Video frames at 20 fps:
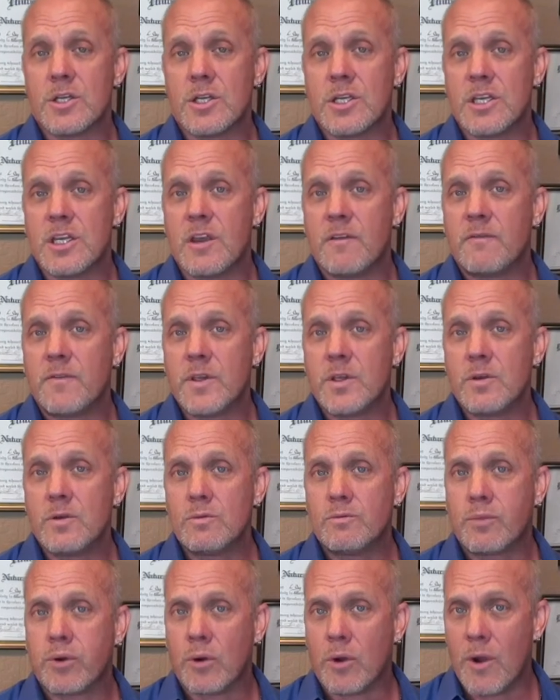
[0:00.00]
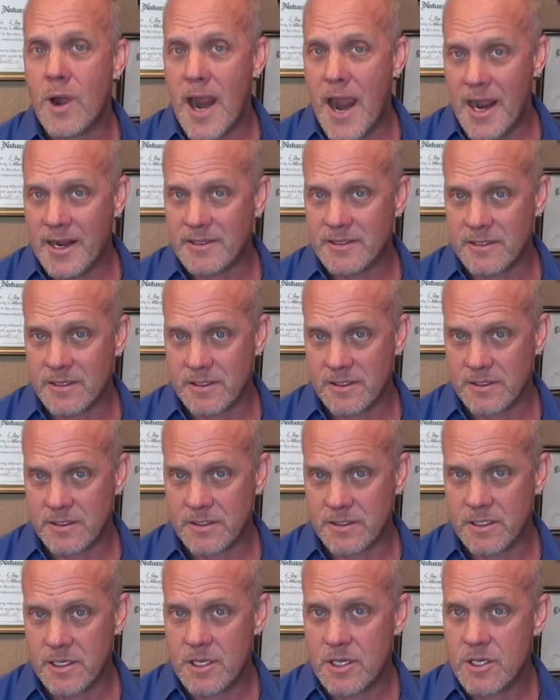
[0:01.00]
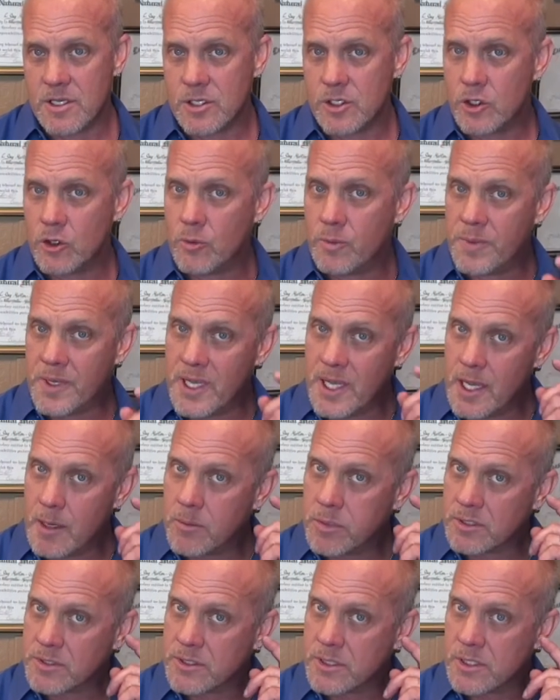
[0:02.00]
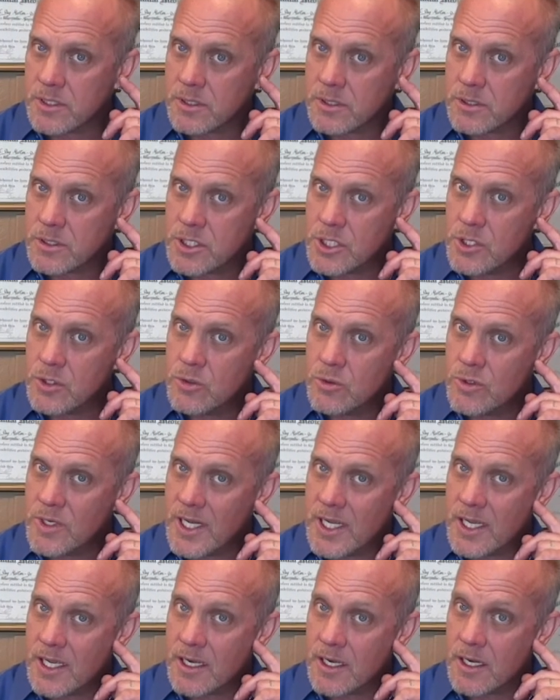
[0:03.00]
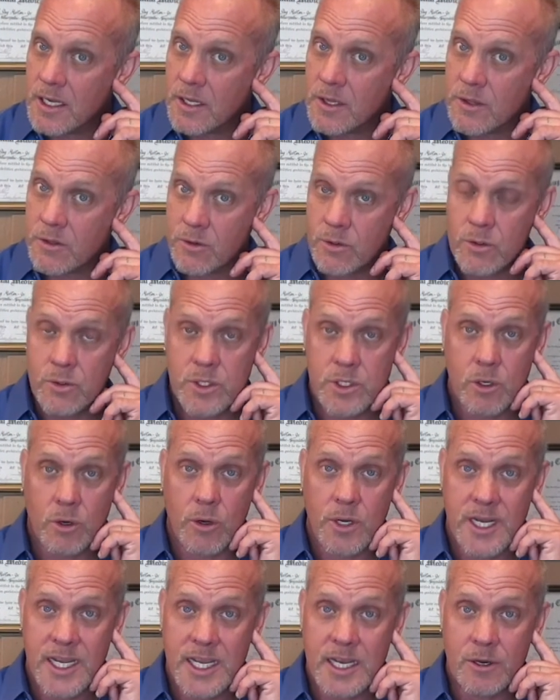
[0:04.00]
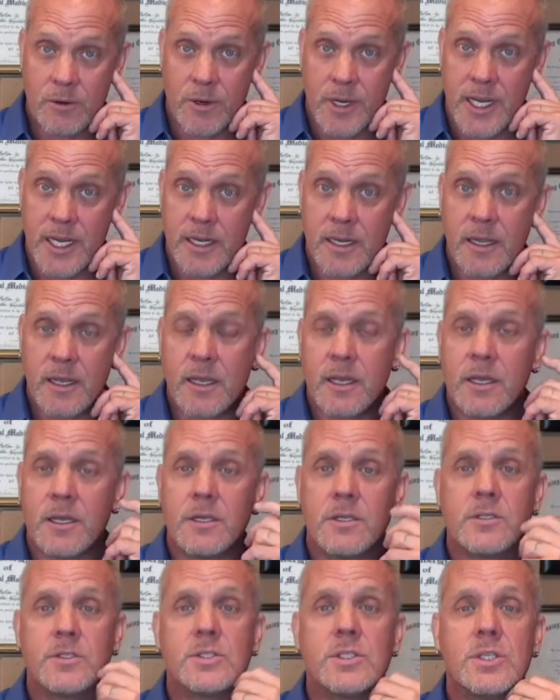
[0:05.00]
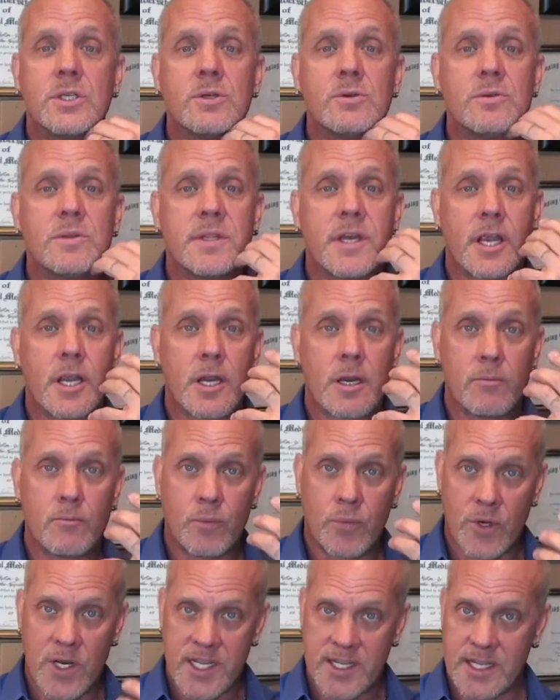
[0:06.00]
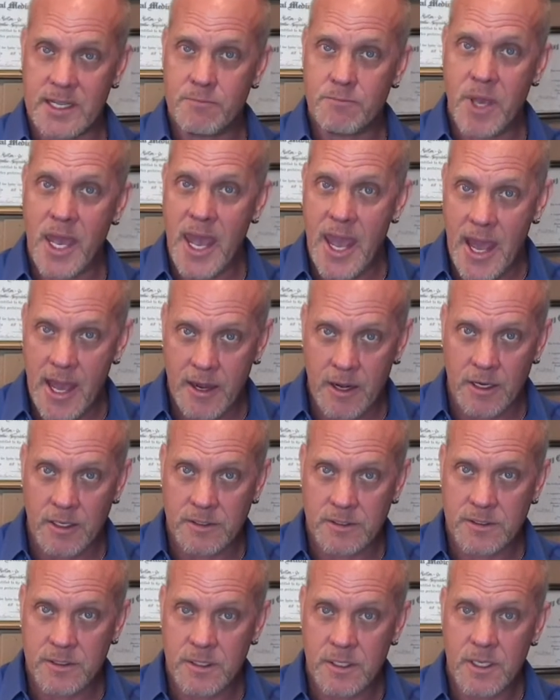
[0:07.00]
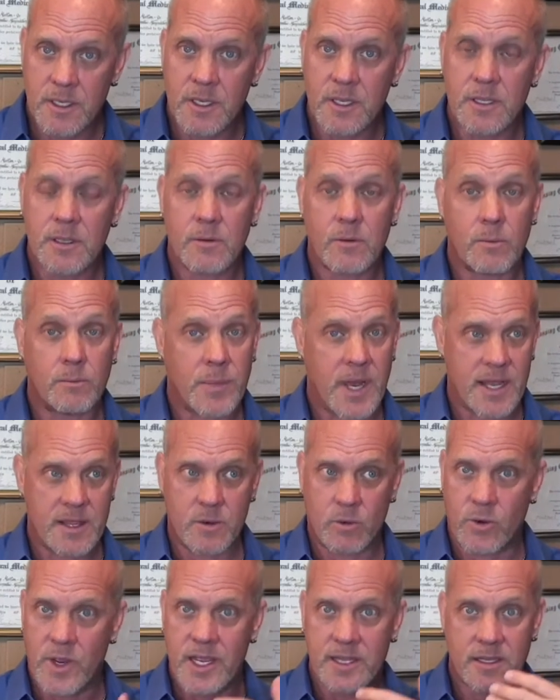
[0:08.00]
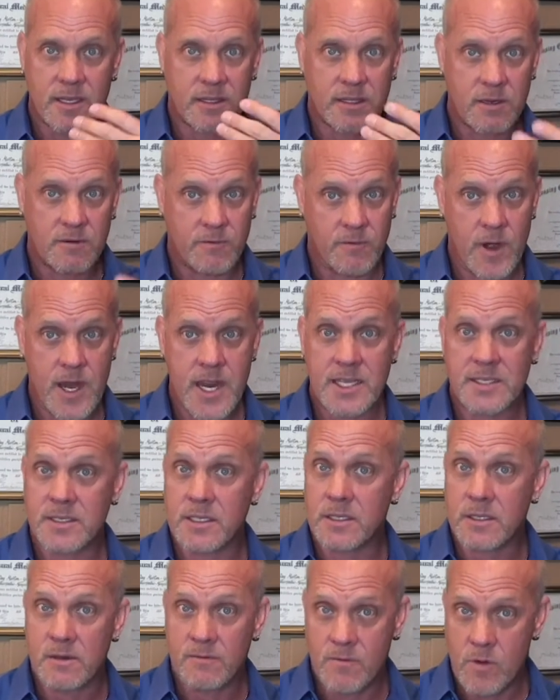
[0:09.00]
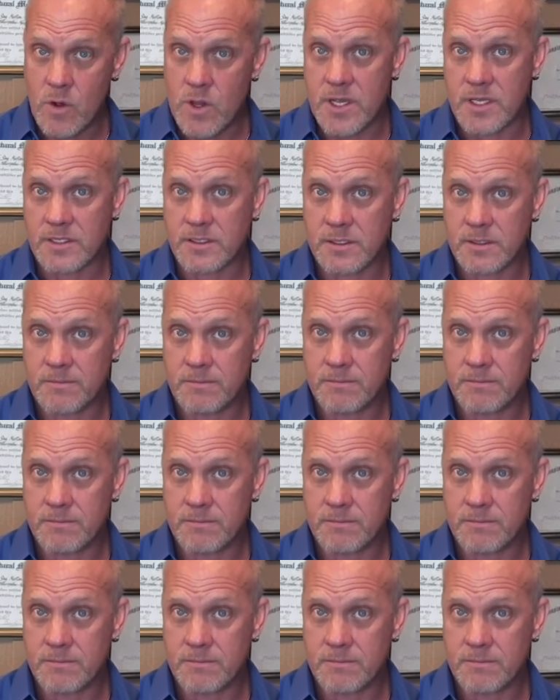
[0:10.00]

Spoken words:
If you practice, you'll be able to tune in through your hearing to their breathing patterns by the way that they're phrasing their voice,